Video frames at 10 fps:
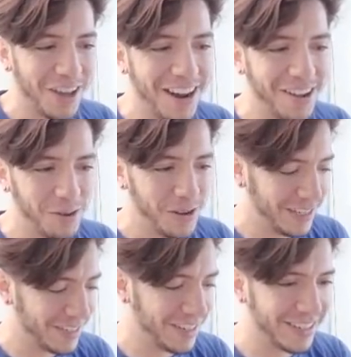you can
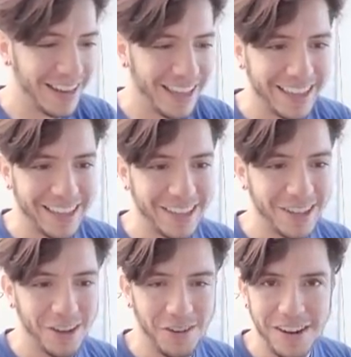always just like
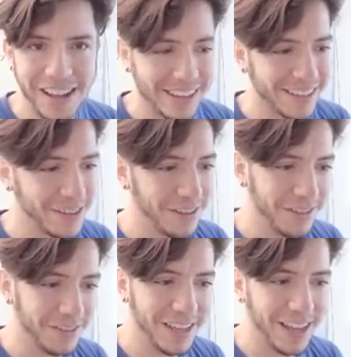go nuts.
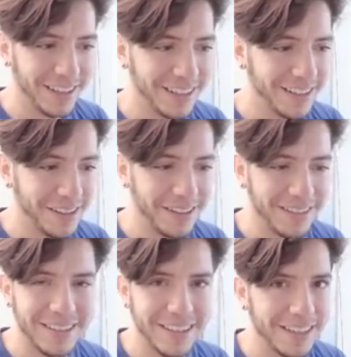So yeah, uh,
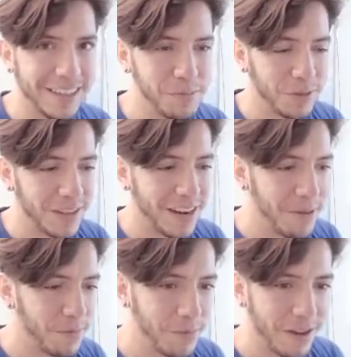in, input the
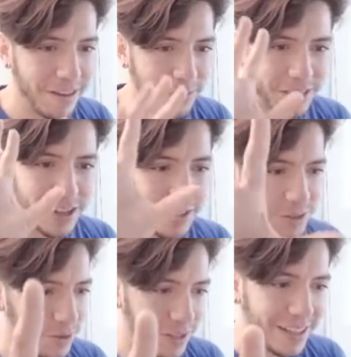number manually, but don't
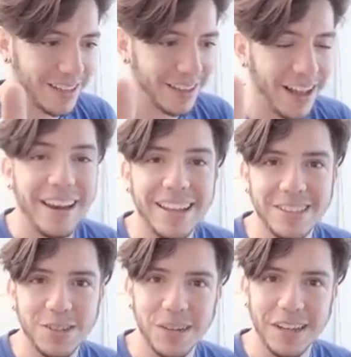do it
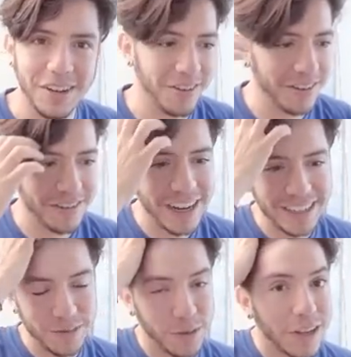unless you want to go
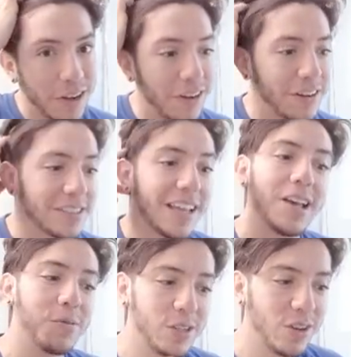crazy with the colors,
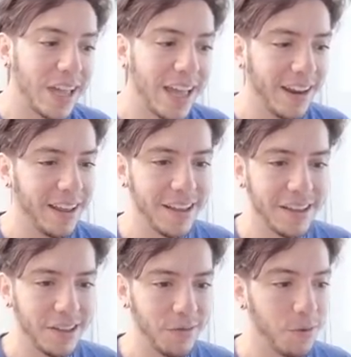which you can
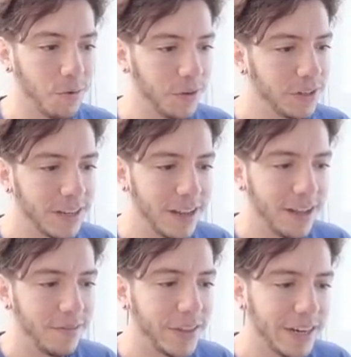if you want.
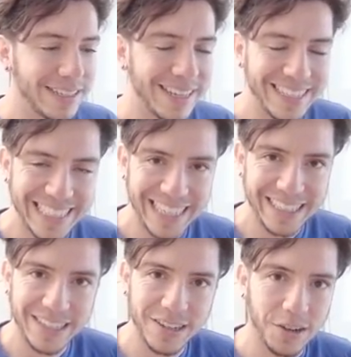There is a
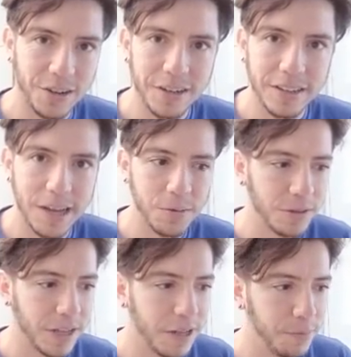tint color that
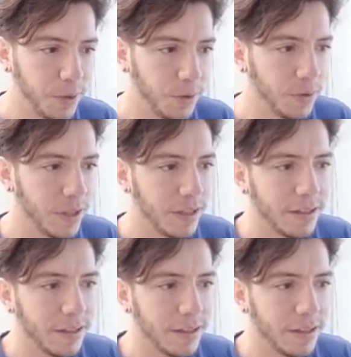will help you